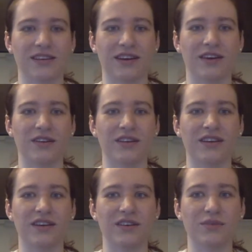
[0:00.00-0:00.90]

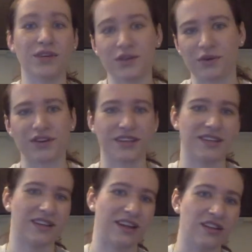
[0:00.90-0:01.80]
the resources
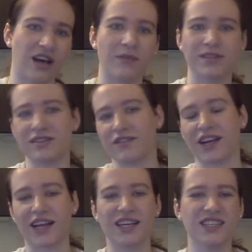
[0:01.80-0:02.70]
and the clubs and stuff
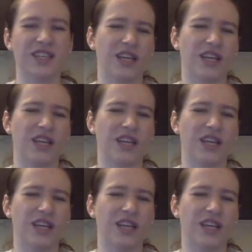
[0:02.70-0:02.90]
like that.